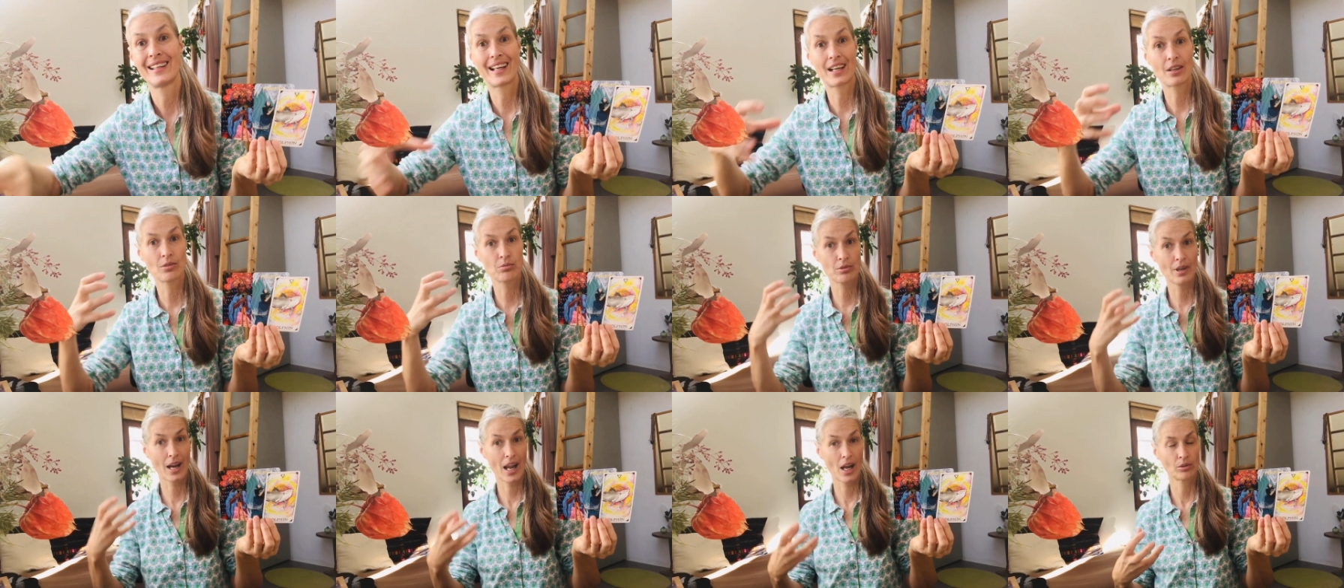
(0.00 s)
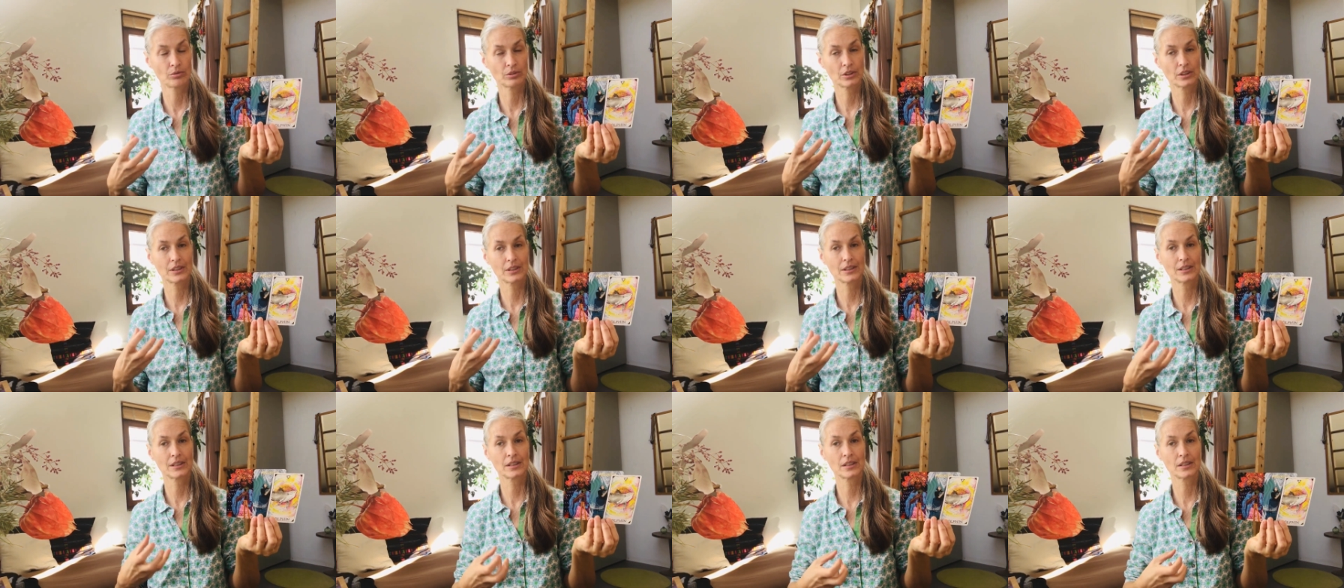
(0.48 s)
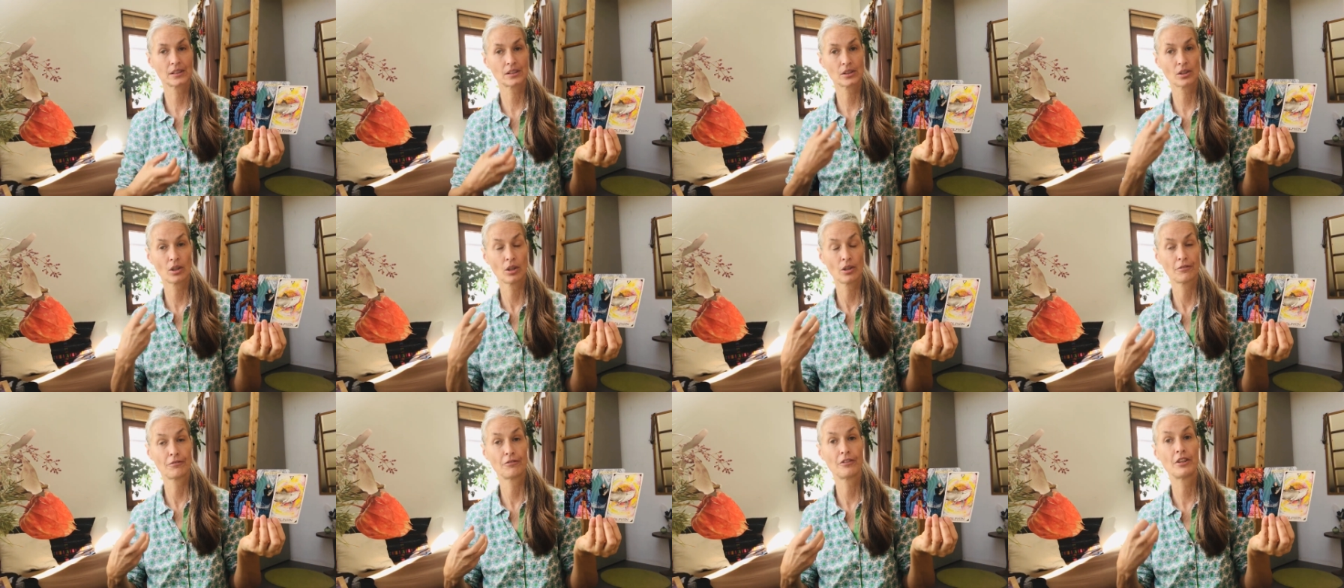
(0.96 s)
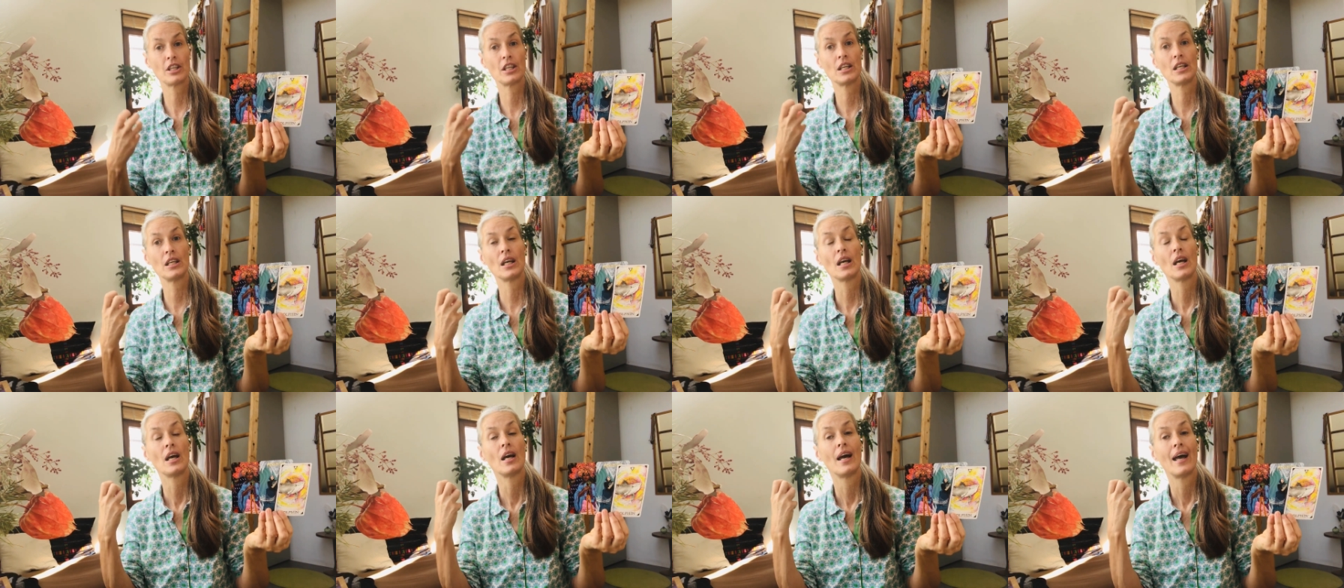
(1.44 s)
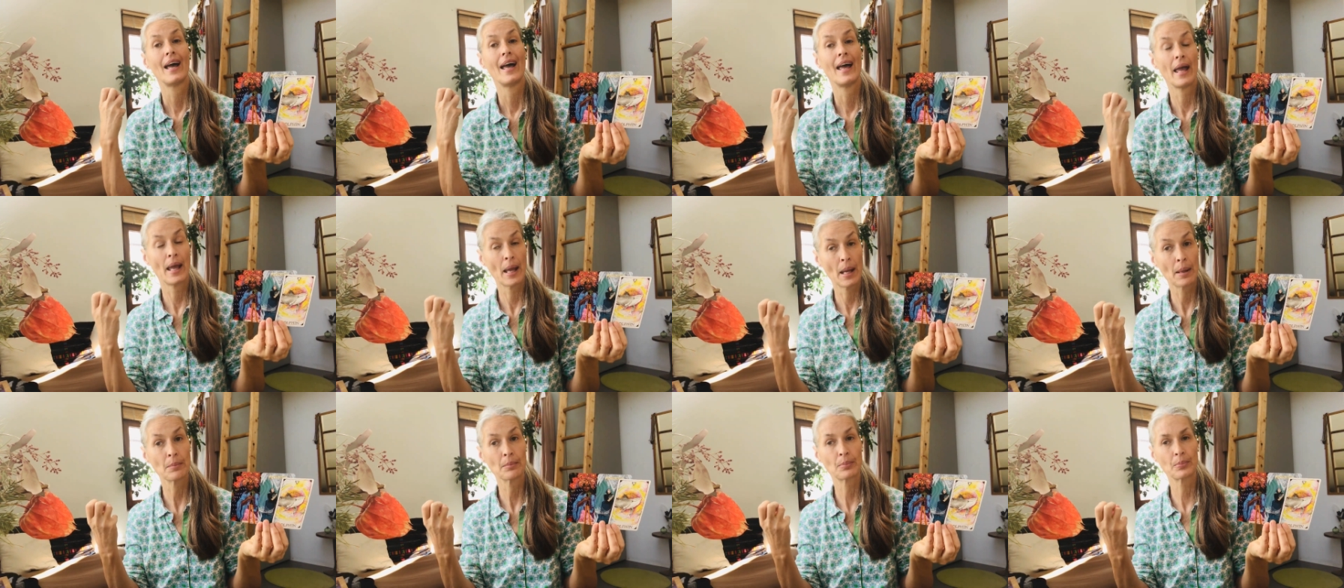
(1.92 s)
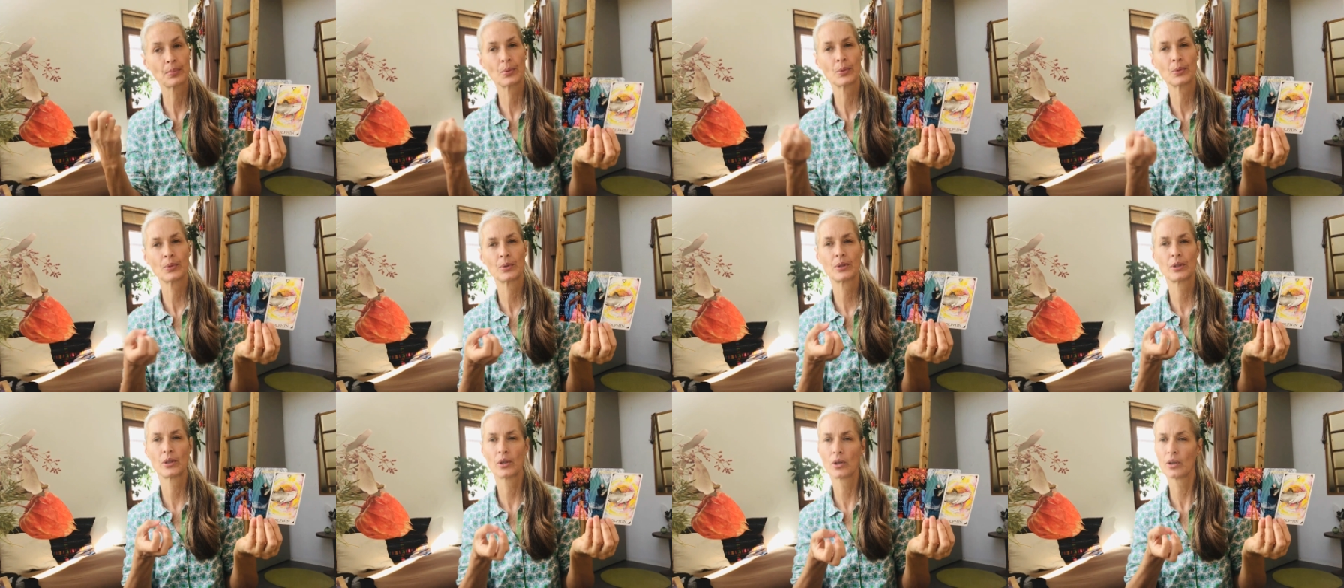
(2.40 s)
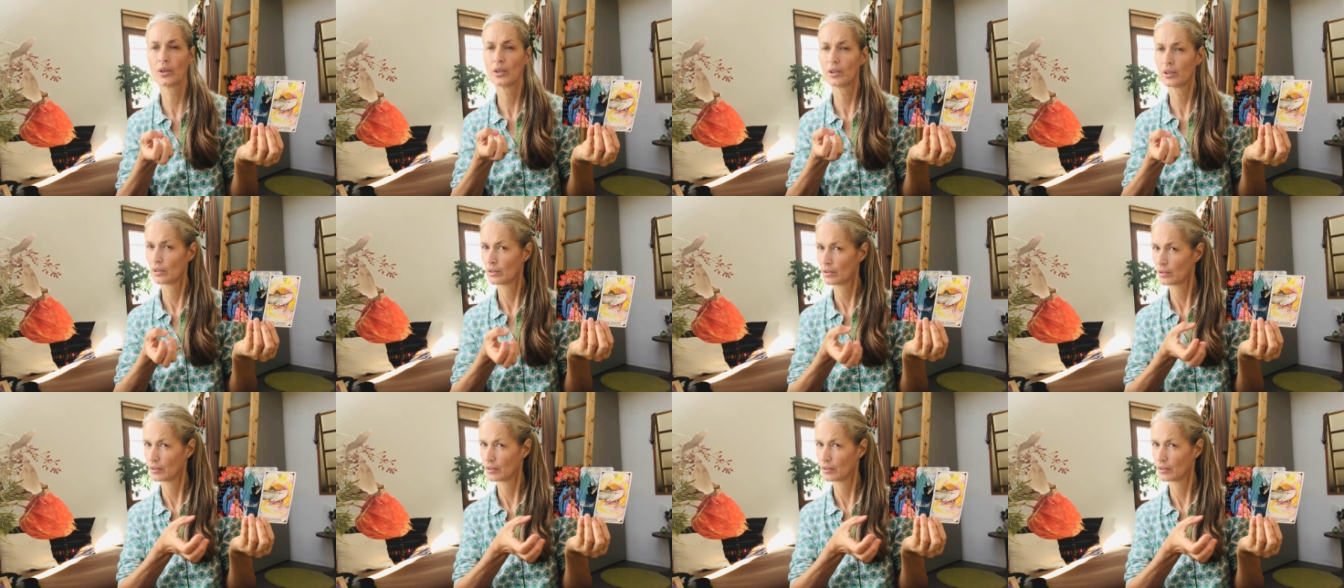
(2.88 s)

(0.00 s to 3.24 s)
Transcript: groundedness, of the emperor